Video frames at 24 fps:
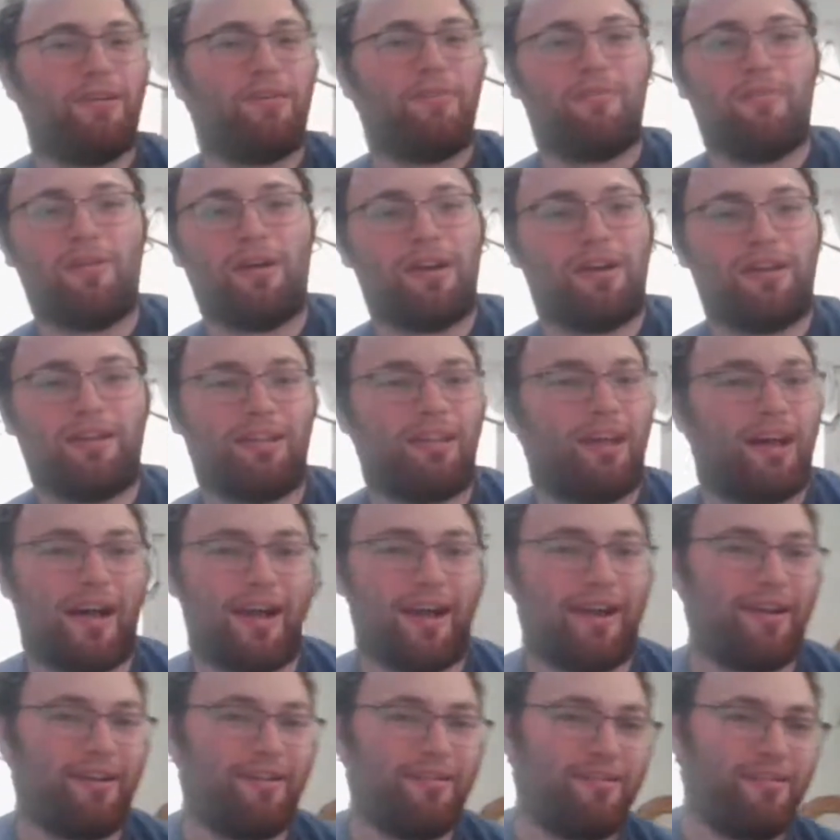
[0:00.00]
What a
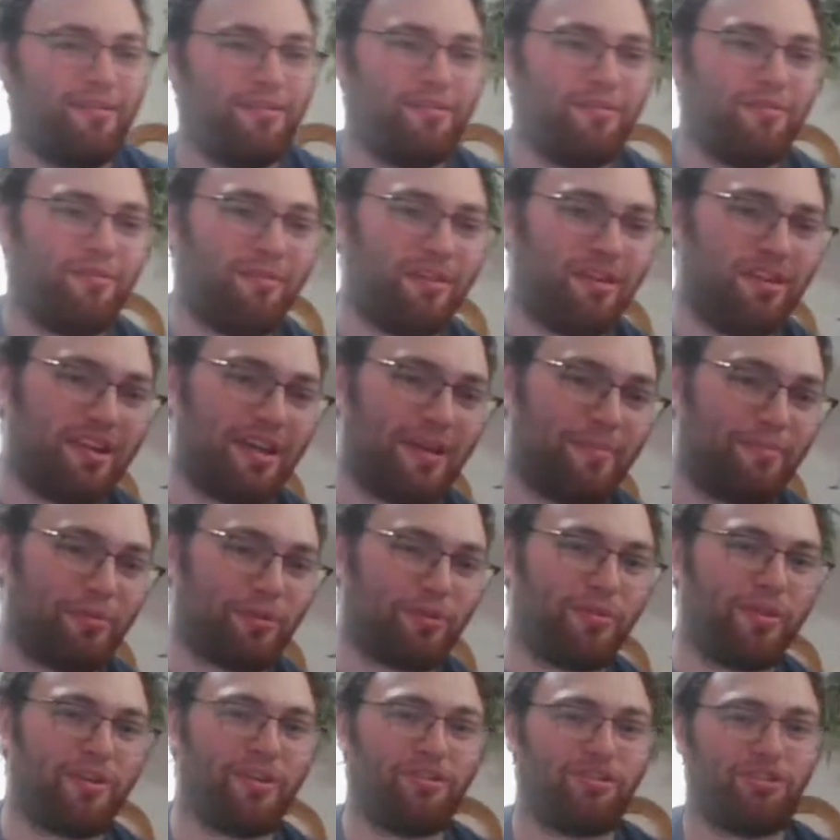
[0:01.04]
liar. What a
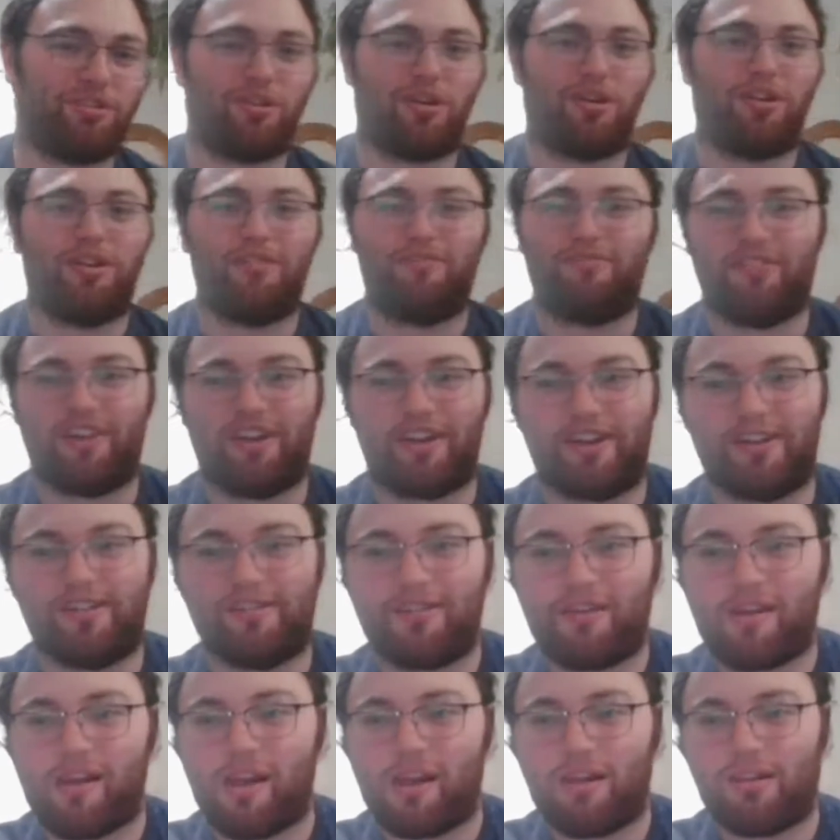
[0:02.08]
hypocrite is Charlotte Flair.
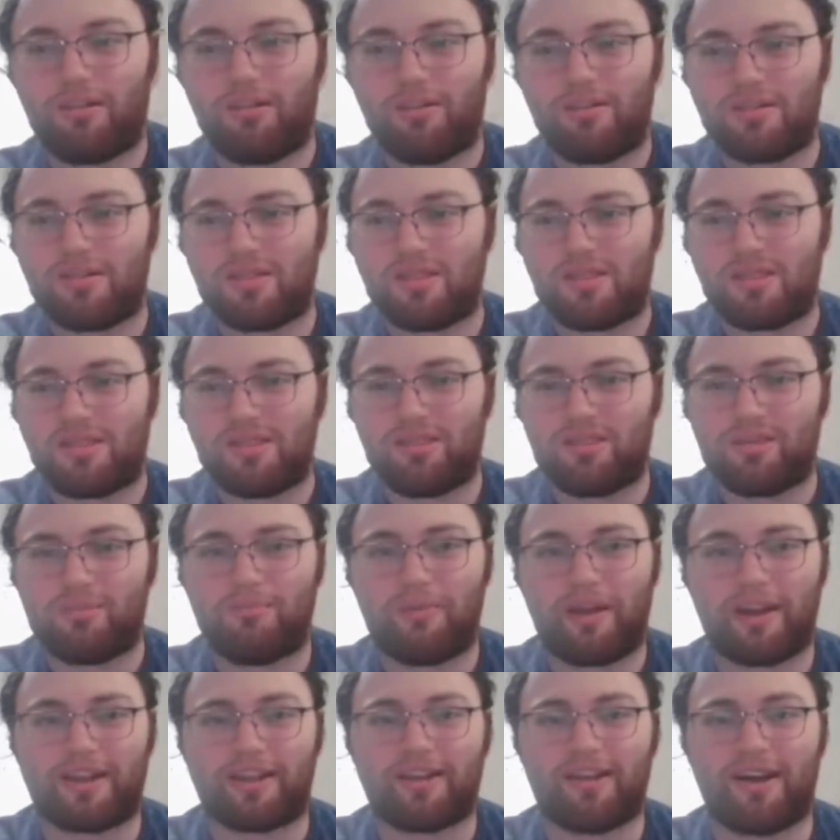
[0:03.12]

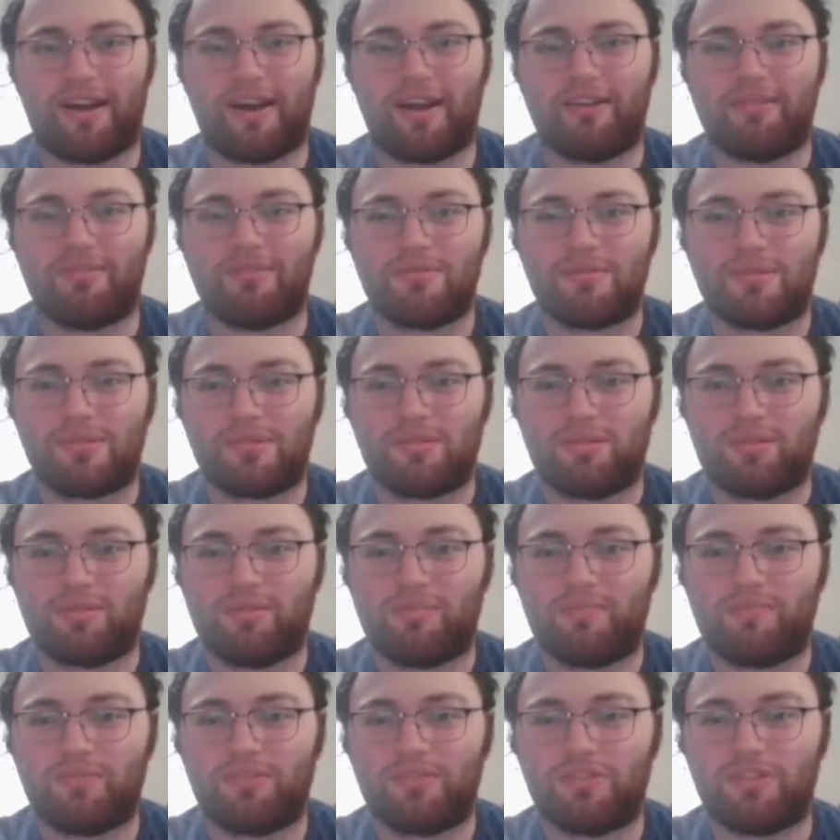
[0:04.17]
My God.
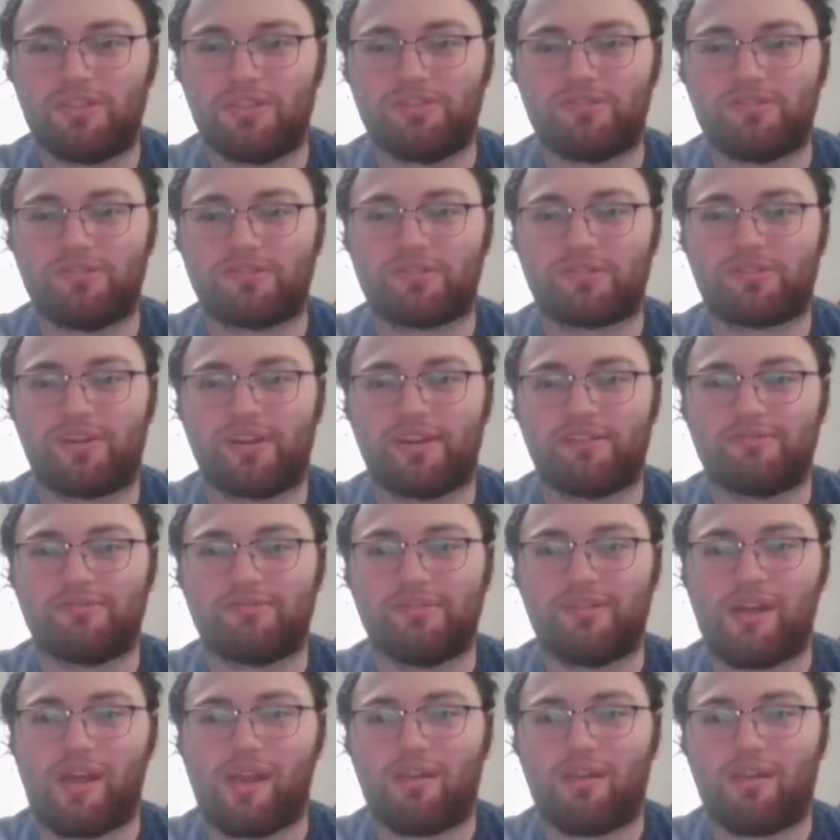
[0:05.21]
Jesus Christ.